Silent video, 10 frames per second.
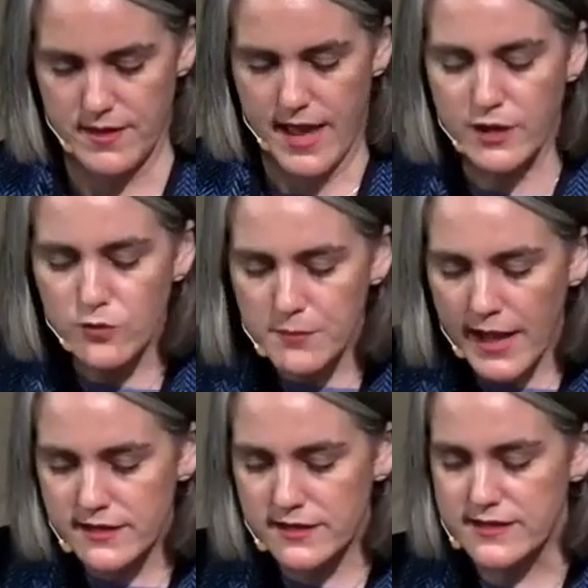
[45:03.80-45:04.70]
And it
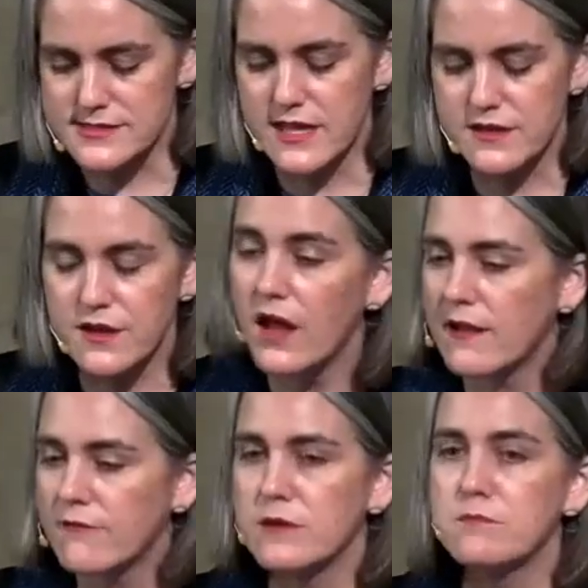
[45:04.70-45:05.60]
reminded us that not
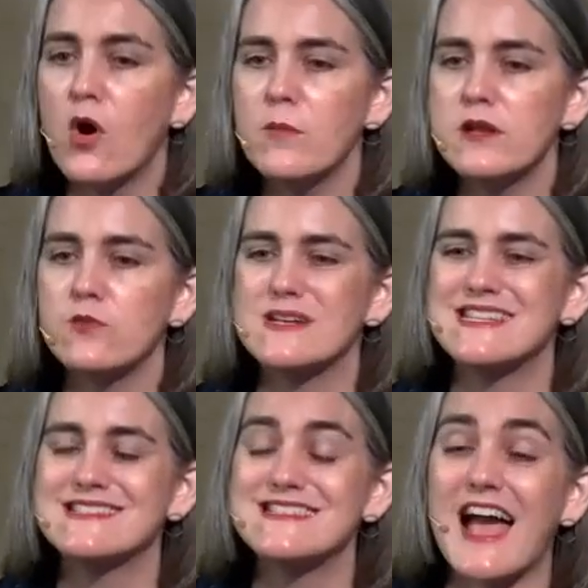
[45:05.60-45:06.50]
every moment was
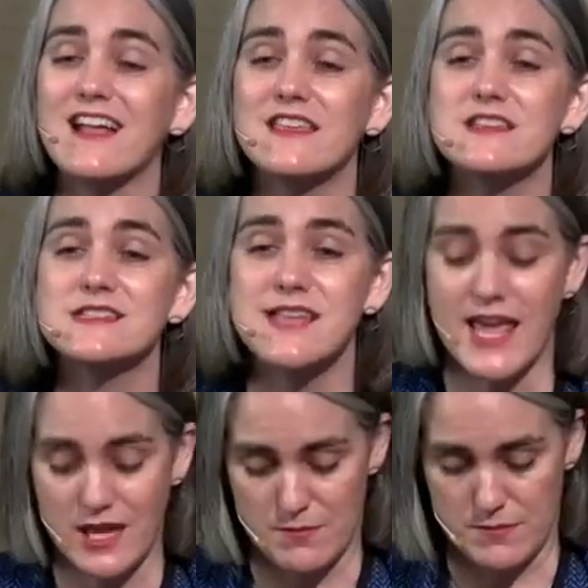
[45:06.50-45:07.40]
exactly the
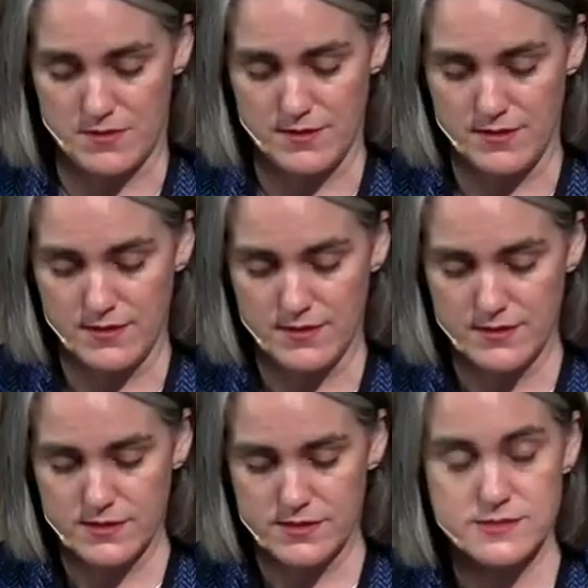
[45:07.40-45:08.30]
same.
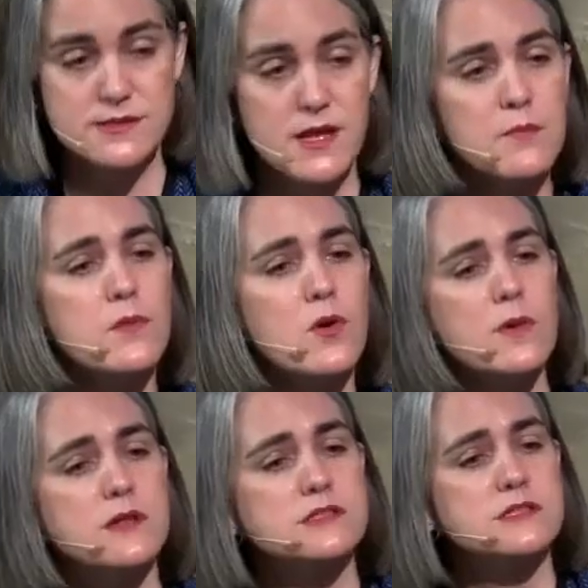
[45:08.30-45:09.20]
Some
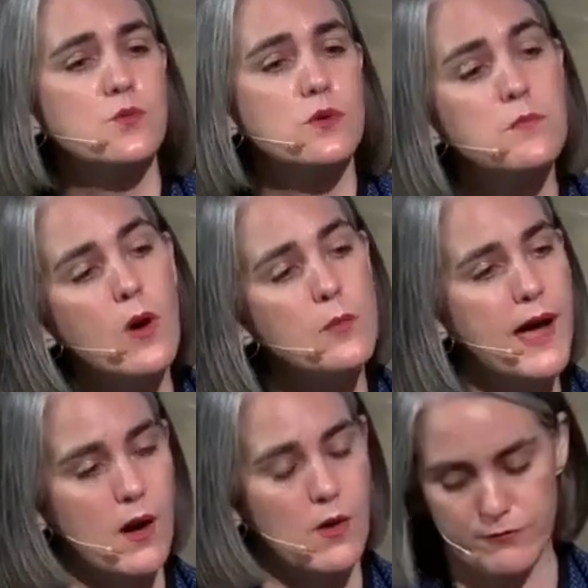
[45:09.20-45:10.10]
moments were more
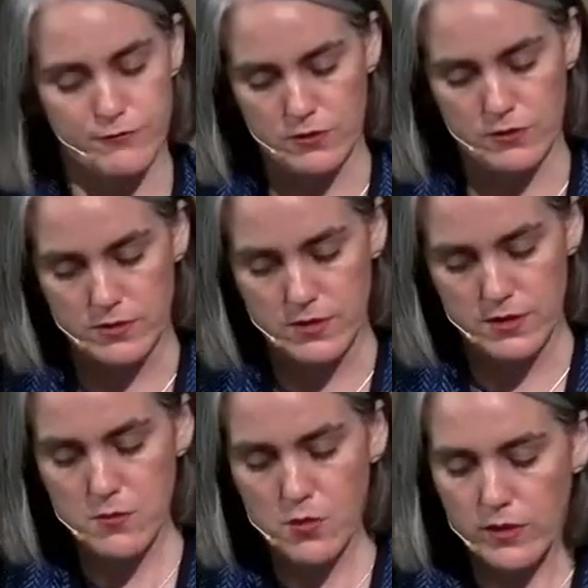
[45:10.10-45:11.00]
powerful,
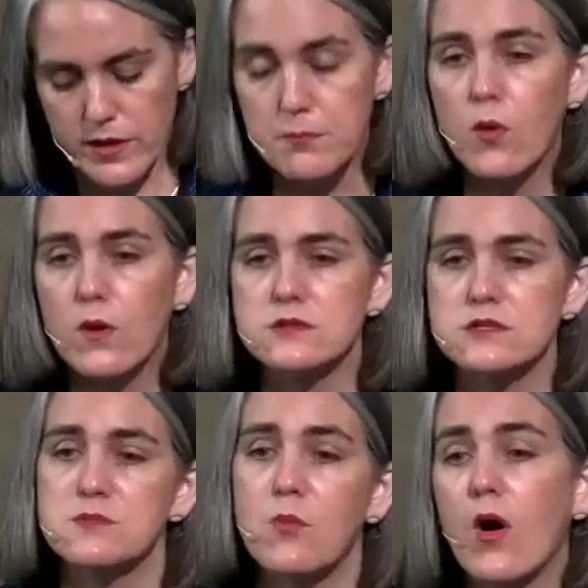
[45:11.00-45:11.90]
more
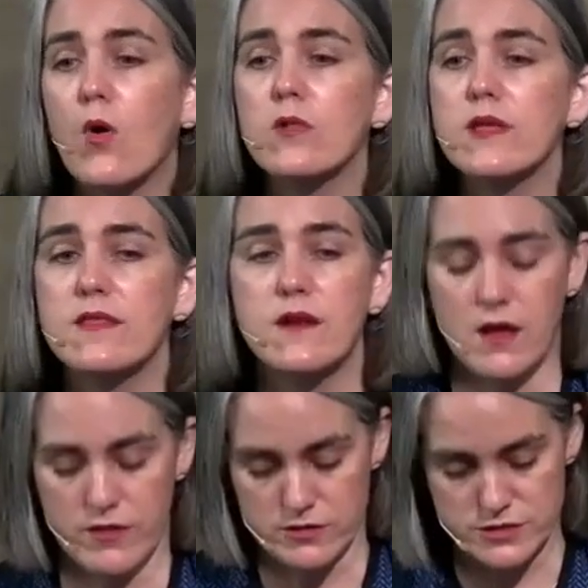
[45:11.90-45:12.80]
important, more holy than
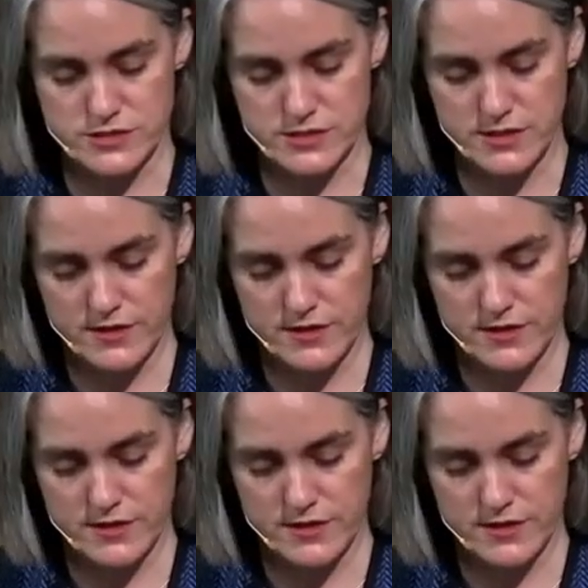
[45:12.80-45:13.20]
others.